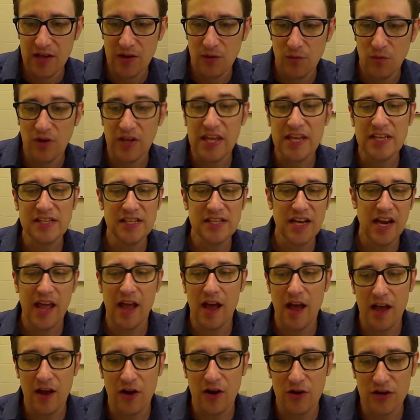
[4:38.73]
Well, he's an
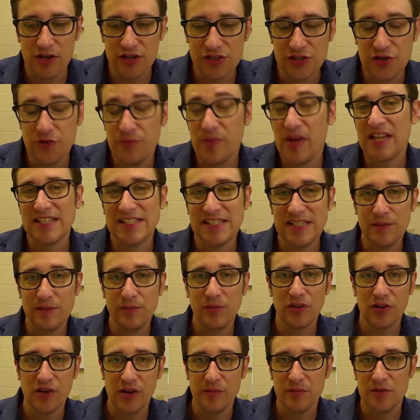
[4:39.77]
AI artist who makes
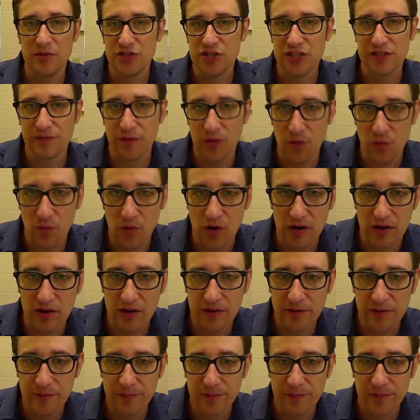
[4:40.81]
similar images for work.